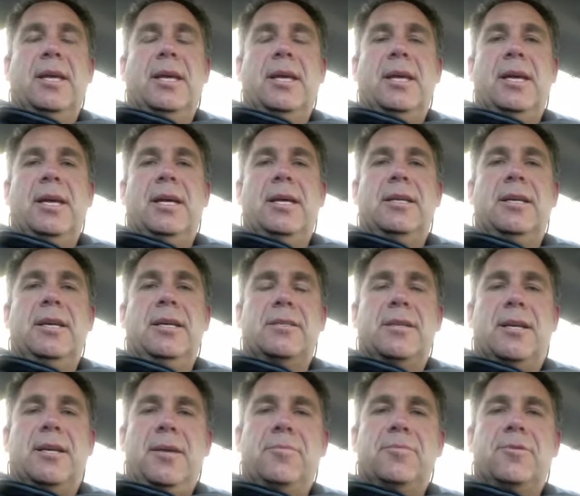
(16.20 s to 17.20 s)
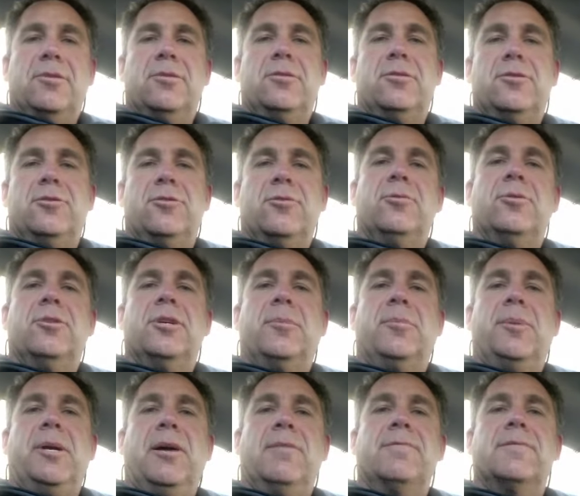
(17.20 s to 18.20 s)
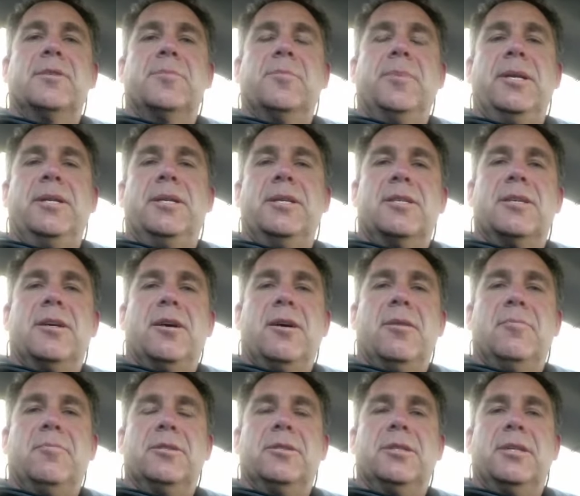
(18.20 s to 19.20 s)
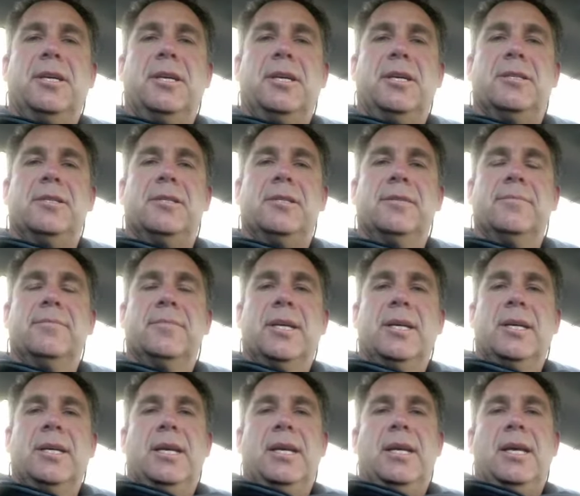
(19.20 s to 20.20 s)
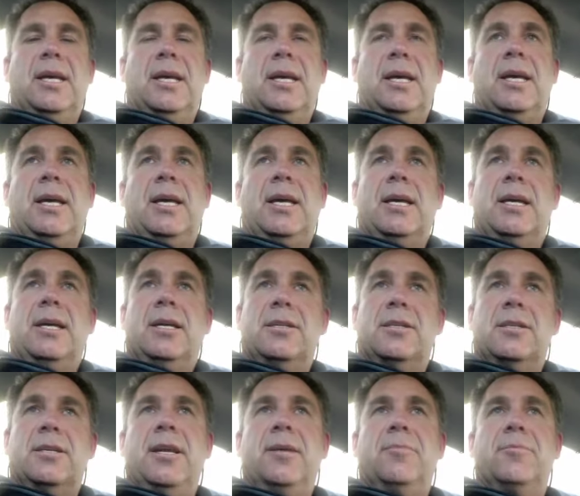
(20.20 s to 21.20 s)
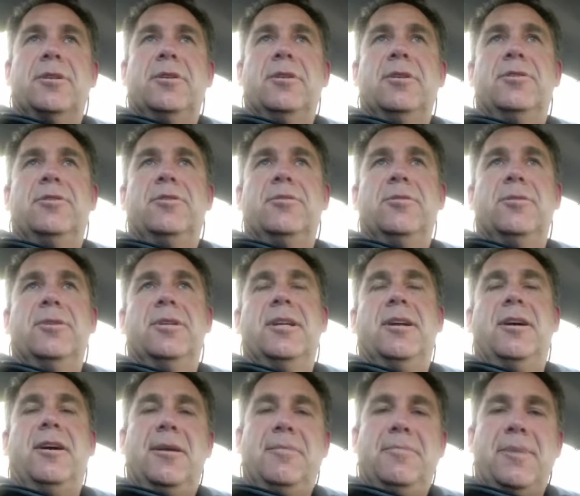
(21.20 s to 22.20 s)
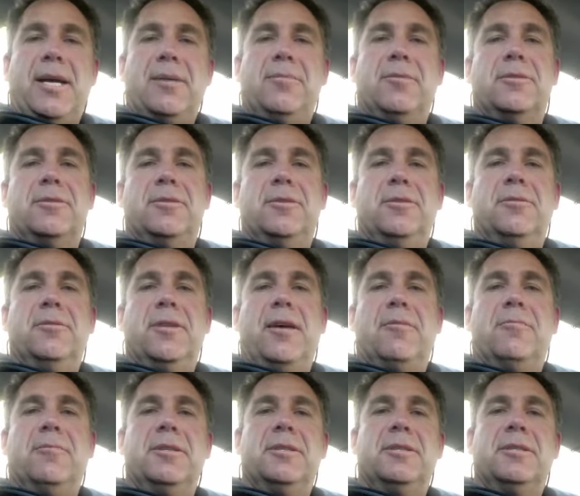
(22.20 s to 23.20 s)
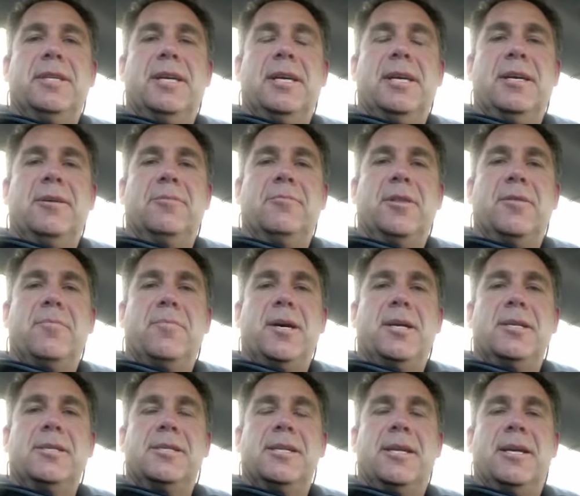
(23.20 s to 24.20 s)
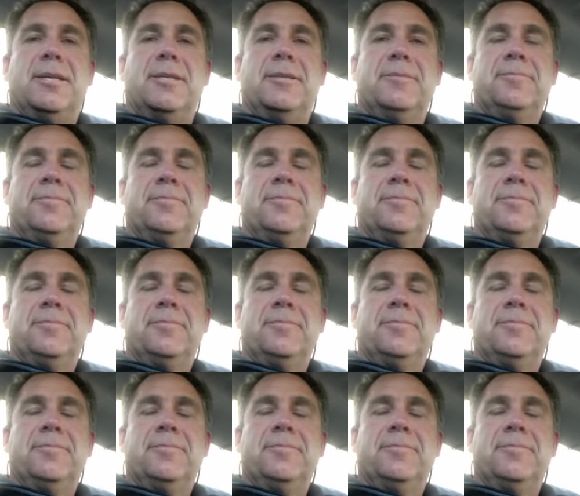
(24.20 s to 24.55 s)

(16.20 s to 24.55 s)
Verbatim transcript: and it's an absolute joy to be able to spend your time with kids, uh, and it's an absolute joy that I'm able to do that with uh, with my son.